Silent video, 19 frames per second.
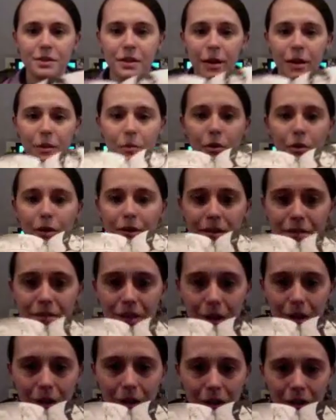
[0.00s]
& Noble, and it's
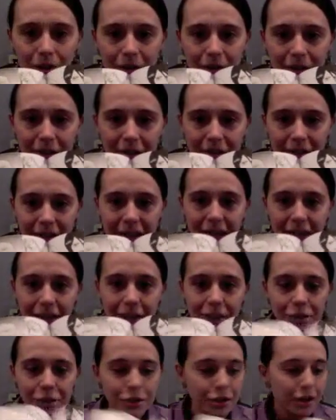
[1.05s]
all in
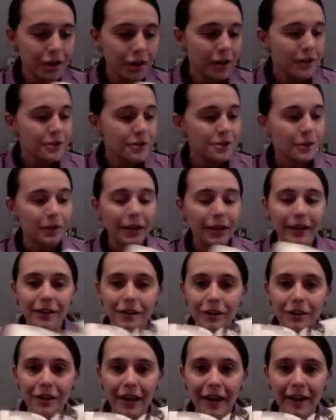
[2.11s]
English, so they can
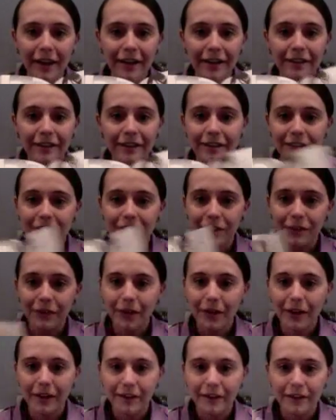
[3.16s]
look at it and
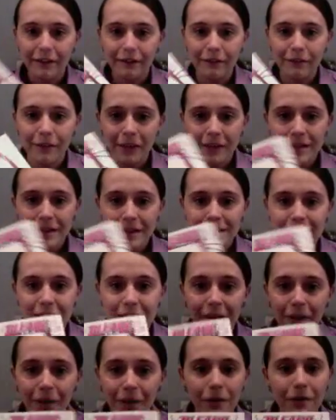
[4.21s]
kind of
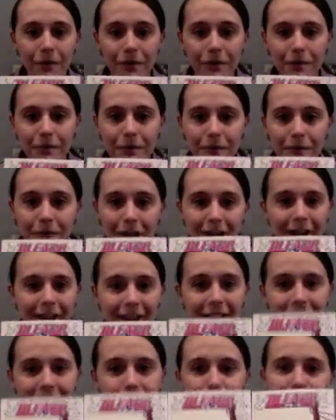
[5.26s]
say, oh, I
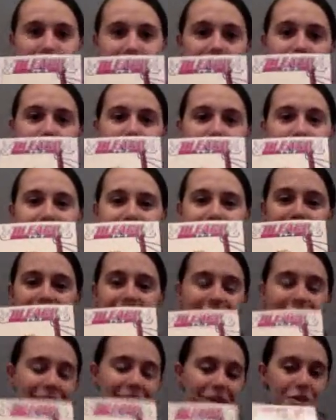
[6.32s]
like bleach and it's in
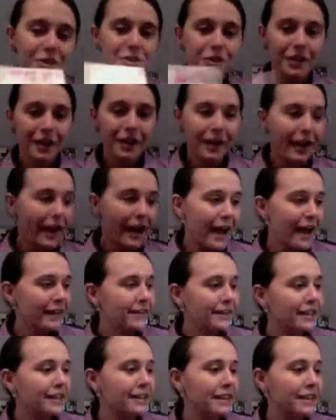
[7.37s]
English. And
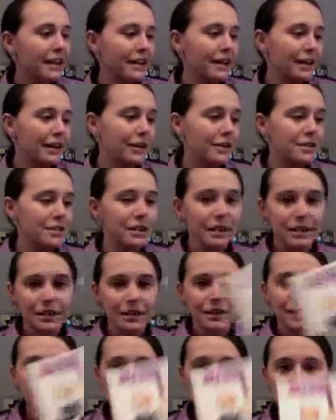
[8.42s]
then there's
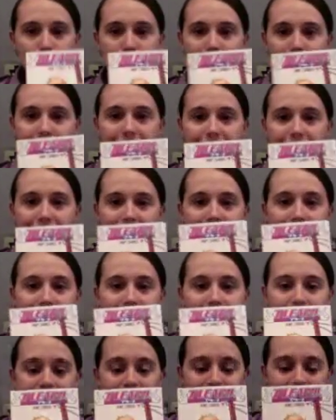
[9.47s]
this one that I
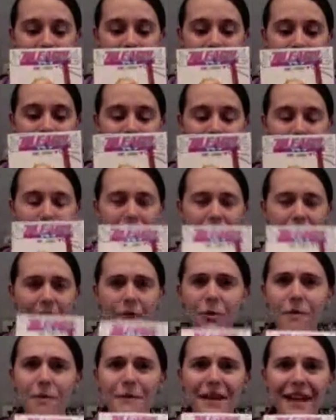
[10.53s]
got at
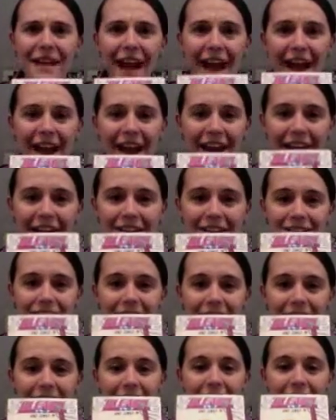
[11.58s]
Edward McKay's,
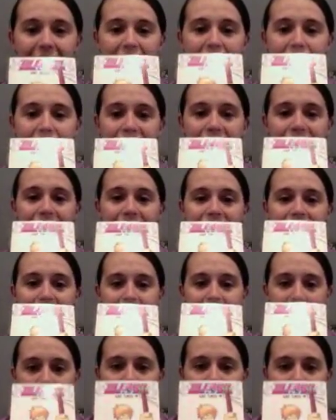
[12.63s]
and it is
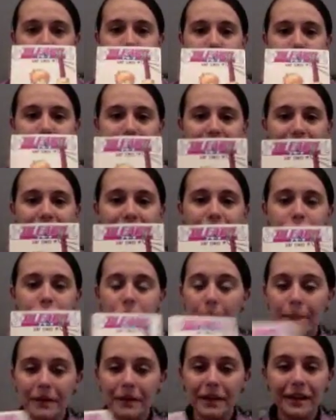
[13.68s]
actually in
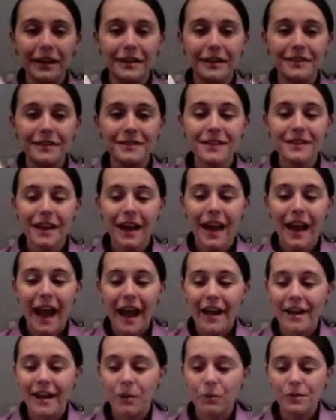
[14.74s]
Japanese,
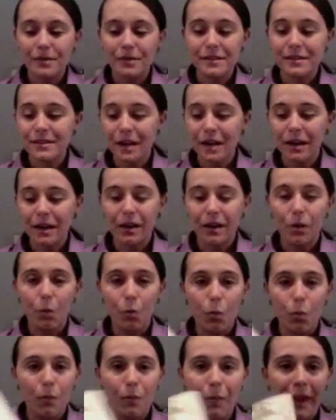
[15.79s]
and it was
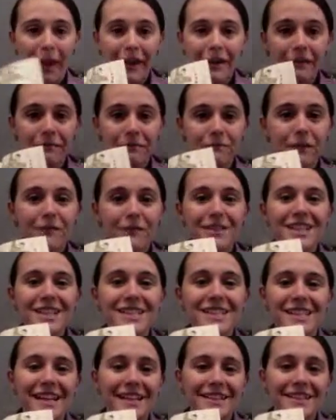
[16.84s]
like 50
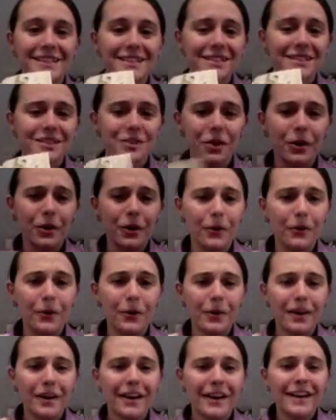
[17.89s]
cents, so
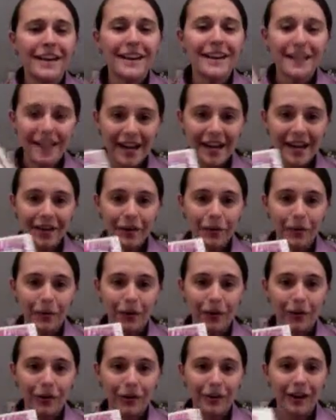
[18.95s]
you can't go
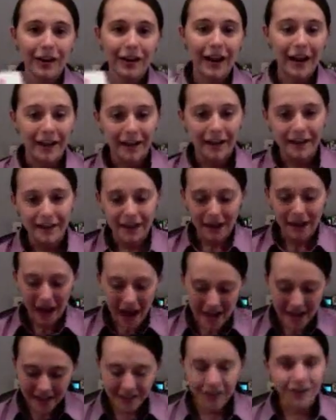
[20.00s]
wrong. And
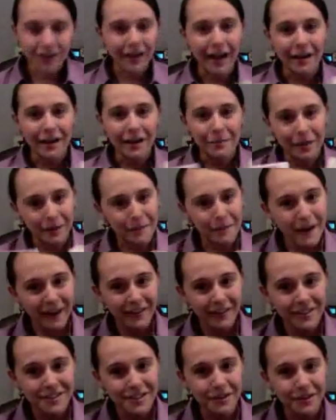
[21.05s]
I could look at them and compare
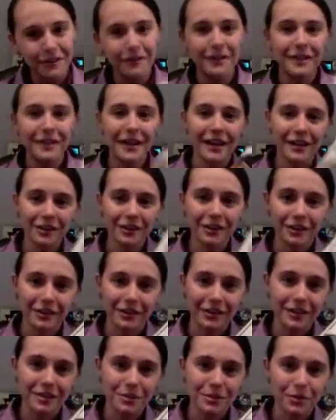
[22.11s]
the two, and they could look at
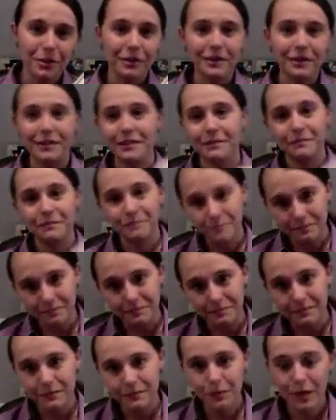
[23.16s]
this one and
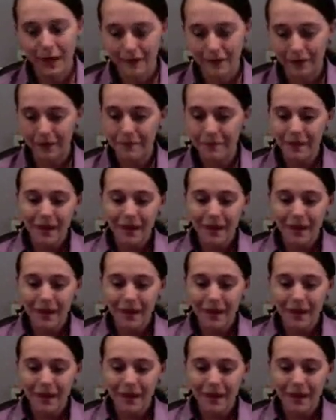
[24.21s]
whatever.